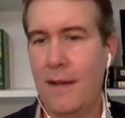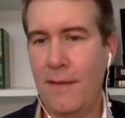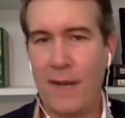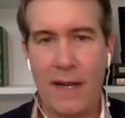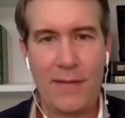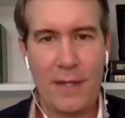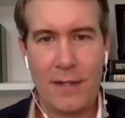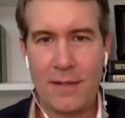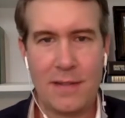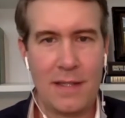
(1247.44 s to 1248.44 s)
5
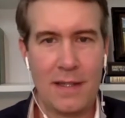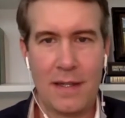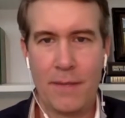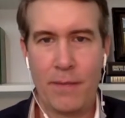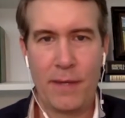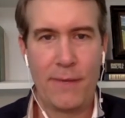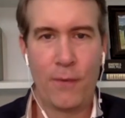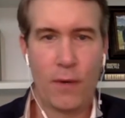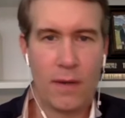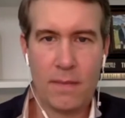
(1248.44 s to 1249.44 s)
years in a big
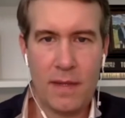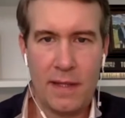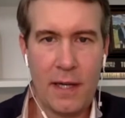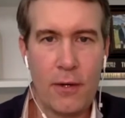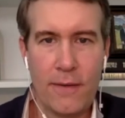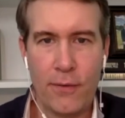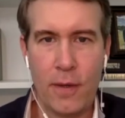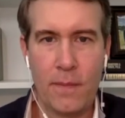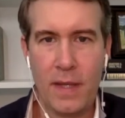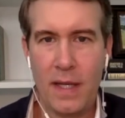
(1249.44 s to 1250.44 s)
4 accounting
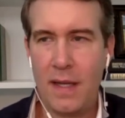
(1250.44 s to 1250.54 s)
firm.